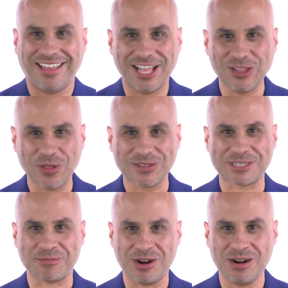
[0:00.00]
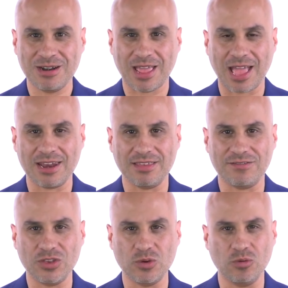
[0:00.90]
Hello, this is Bern, and
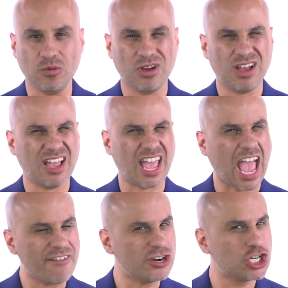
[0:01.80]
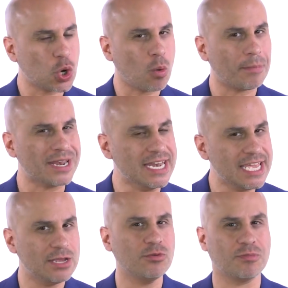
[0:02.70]
if you ever show up
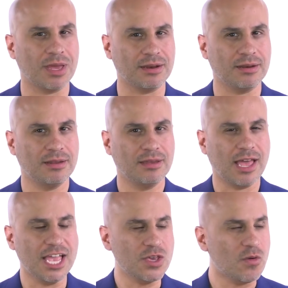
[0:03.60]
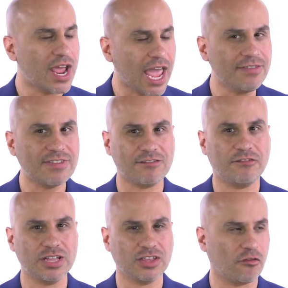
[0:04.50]
needy with men and you hate that
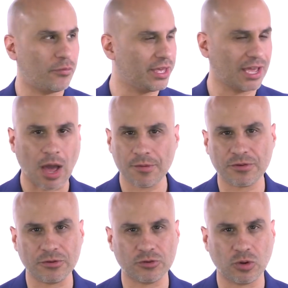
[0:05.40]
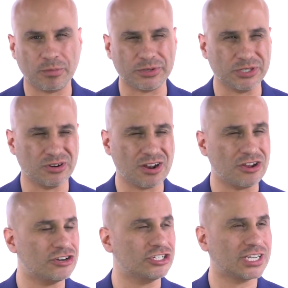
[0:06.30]
feeling of being out of control, but you're not
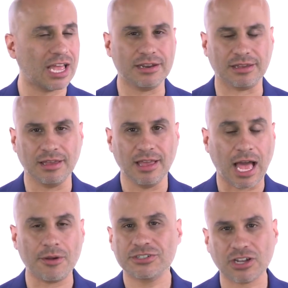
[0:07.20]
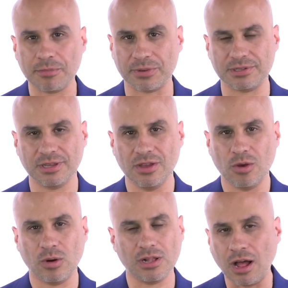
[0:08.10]
understanding how to stop it,
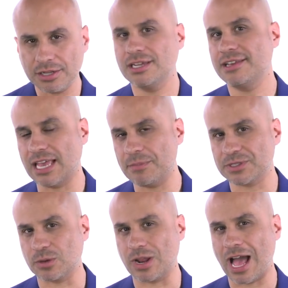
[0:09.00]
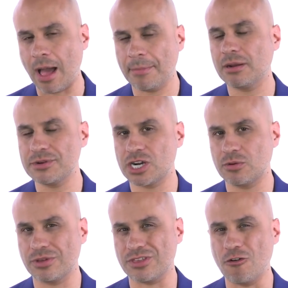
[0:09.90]
well, on today's episode, I'm gonna be
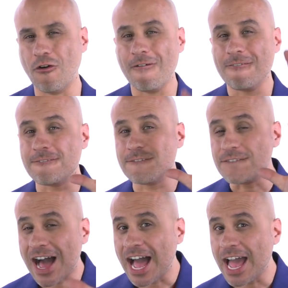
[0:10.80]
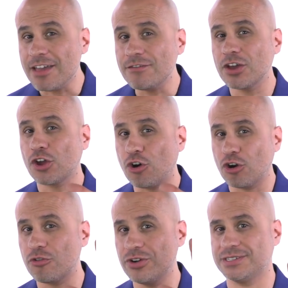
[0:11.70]
sharing with you five
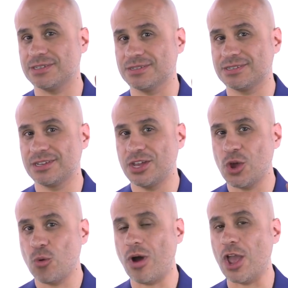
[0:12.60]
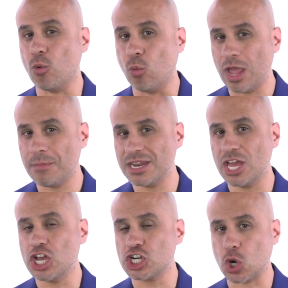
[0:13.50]
core reasons why
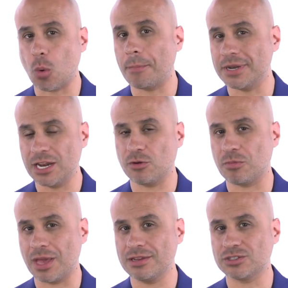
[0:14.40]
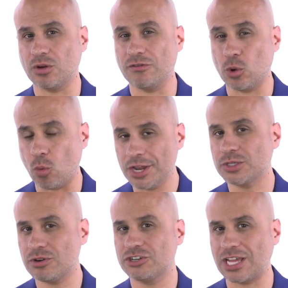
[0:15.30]
women show up needy with men. So if you want
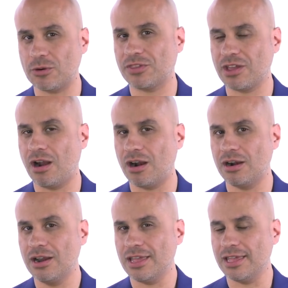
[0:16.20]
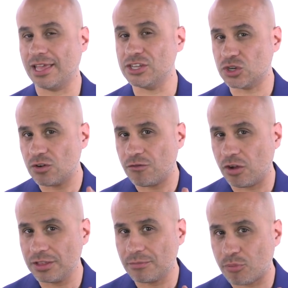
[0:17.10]
to understand what they are, in case you're
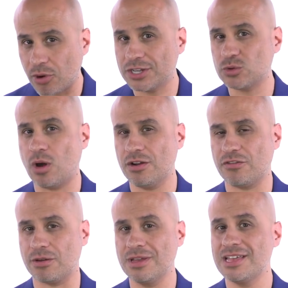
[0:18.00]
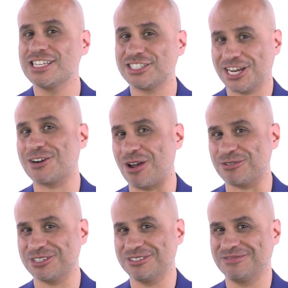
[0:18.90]
falling prey to one of them, stick around.